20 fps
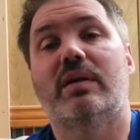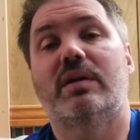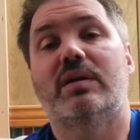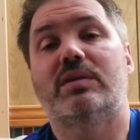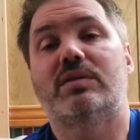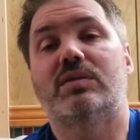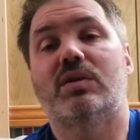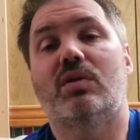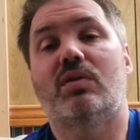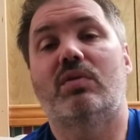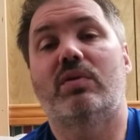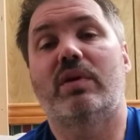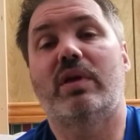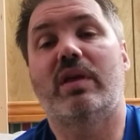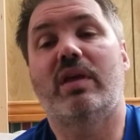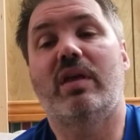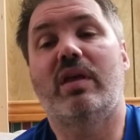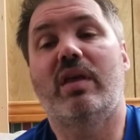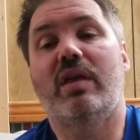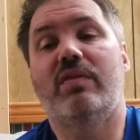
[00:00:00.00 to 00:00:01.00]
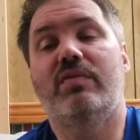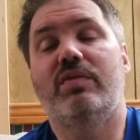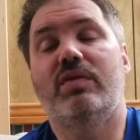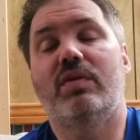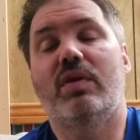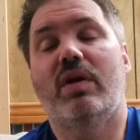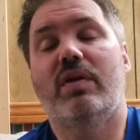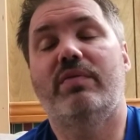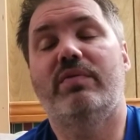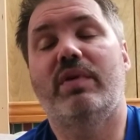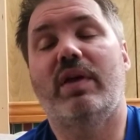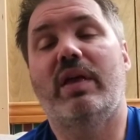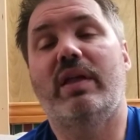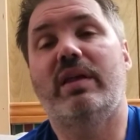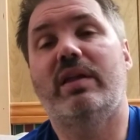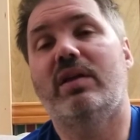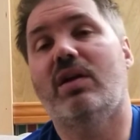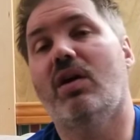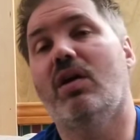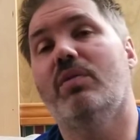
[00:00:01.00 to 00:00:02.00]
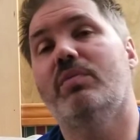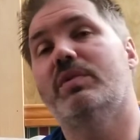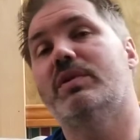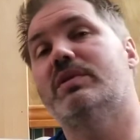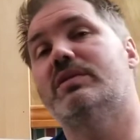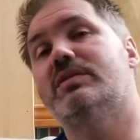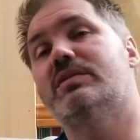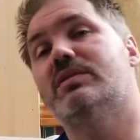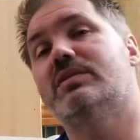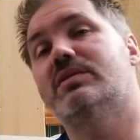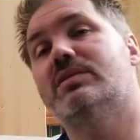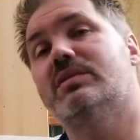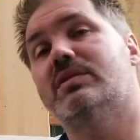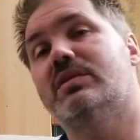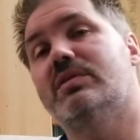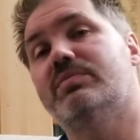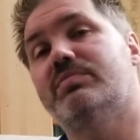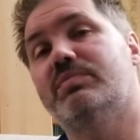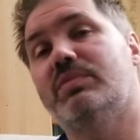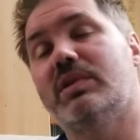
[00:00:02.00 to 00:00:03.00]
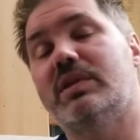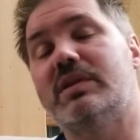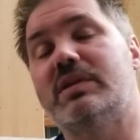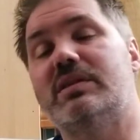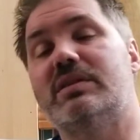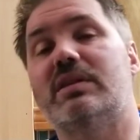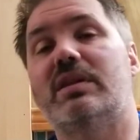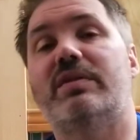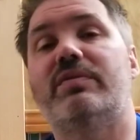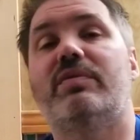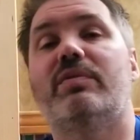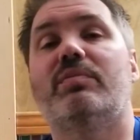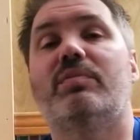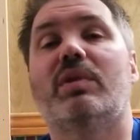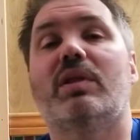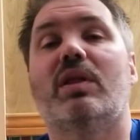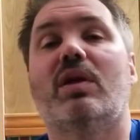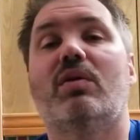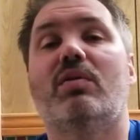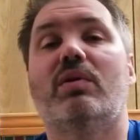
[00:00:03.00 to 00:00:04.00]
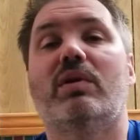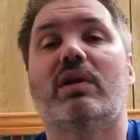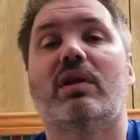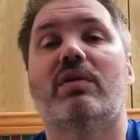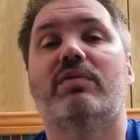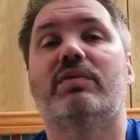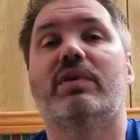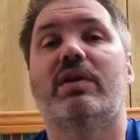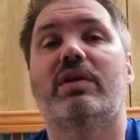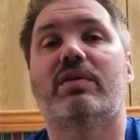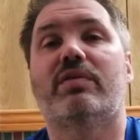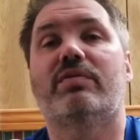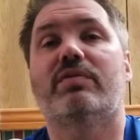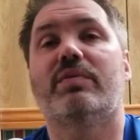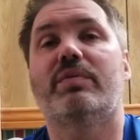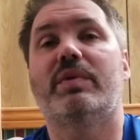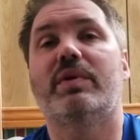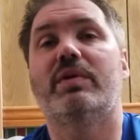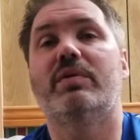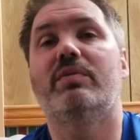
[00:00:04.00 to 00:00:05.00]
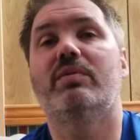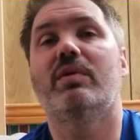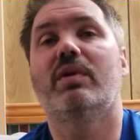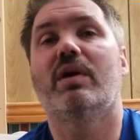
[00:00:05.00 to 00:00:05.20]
So if you have any comments, please leave them below. I'd love to hear from you.